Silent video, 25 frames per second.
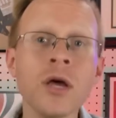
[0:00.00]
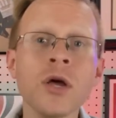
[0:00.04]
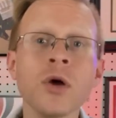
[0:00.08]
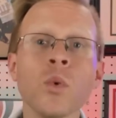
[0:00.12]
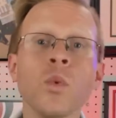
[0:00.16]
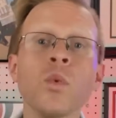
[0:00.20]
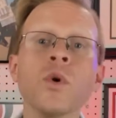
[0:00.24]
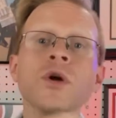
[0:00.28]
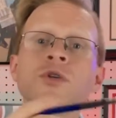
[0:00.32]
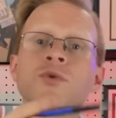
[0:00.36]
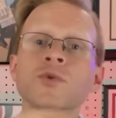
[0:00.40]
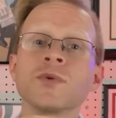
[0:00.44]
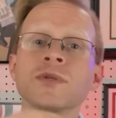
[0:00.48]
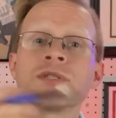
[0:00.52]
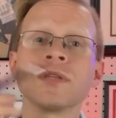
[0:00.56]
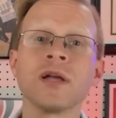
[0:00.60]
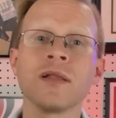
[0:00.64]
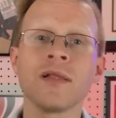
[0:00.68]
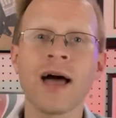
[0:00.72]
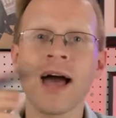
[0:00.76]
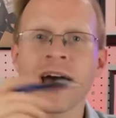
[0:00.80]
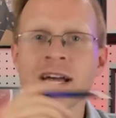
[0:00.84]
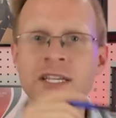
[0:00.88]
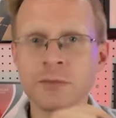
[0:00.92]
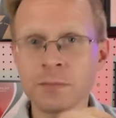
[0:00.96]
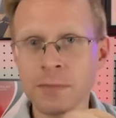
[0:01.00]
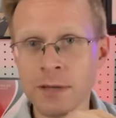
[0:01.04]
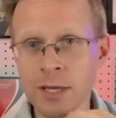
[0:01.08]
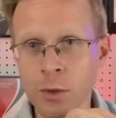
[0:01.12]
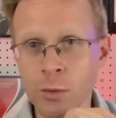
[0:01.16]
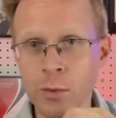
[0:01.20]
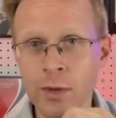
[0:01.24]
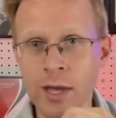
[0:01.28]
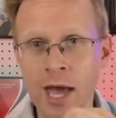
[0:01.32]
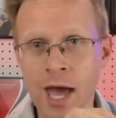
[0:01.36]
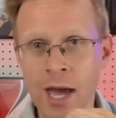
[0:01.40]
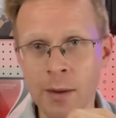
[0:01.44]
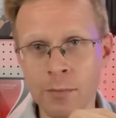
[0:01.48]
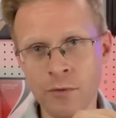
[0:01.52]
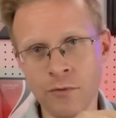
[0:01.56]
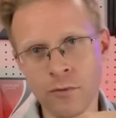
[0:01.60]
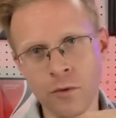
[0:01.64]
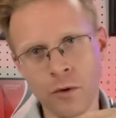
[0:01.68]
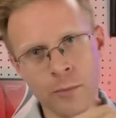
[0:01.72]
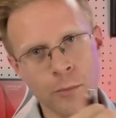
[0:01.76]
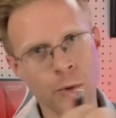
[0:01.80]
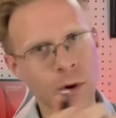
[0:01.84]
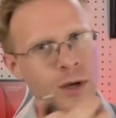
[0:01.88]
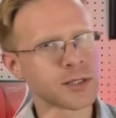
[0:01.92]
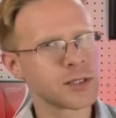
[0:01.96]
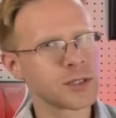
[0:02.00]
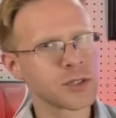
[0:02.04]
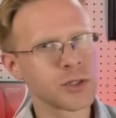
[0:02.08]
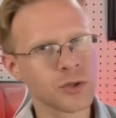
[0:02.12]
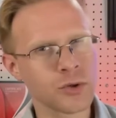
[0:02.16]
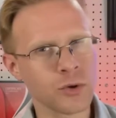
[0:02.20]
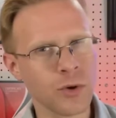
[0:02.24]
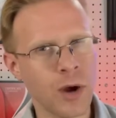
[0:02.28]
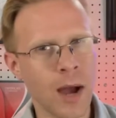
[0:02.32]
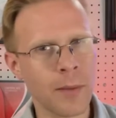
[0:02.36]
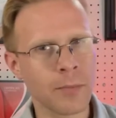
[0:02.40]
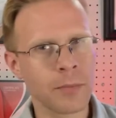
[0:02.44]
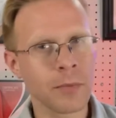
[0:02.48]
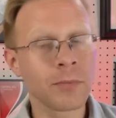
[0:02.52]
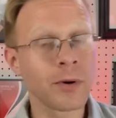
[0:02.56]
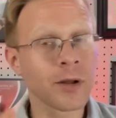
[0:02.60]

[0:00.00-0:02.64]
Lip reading: which was the last peak we had before prices dropped.